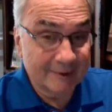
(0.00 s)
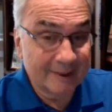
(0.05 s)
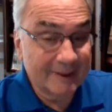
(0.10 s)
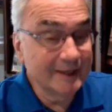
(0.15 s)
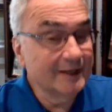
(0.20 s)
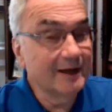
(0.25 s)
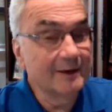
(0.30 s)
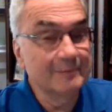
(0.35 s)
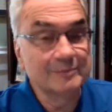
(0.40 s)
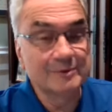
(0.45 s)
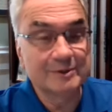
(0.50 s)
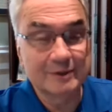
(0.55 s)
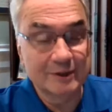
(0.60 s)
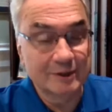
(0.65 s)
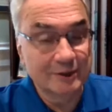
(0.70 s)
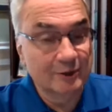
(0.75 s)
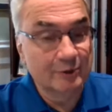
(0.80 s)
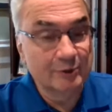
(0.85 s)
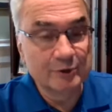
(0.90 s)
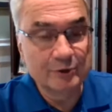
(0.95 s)
He comes to
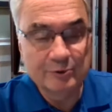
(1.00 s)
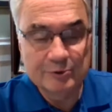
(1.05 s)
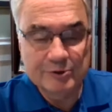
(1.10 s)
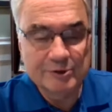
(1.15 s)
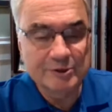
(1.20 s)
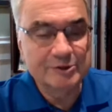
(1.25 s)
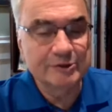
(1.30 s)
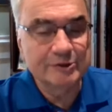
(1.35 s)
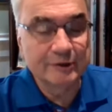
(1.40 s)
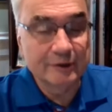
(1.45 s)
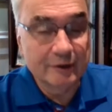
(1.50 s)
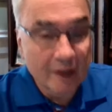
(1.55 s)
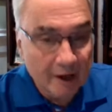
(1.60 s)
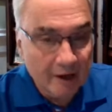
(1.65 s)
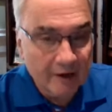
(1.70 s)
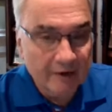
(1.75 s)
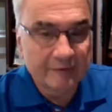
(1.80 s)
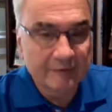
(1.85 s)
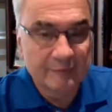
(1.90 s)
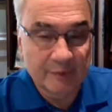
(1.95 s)
you. You just
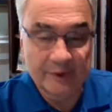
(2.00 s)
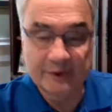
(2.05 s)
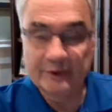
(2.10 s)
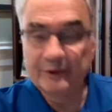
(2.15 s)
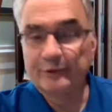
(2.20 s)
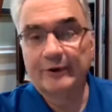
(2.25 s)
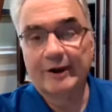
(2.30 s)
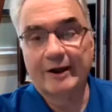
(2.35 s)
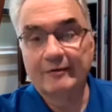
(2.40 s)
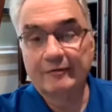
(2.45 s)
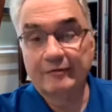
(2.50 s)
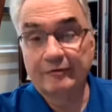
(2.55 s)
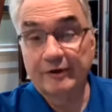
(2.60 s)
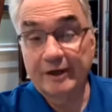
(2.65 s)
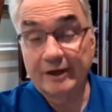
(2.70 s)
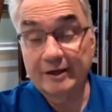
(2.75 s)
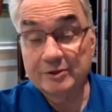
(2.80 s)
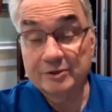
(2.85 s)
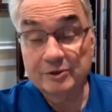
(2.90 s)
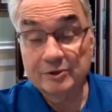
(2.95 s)
love being around
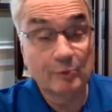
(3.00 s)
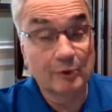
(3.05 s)
fans.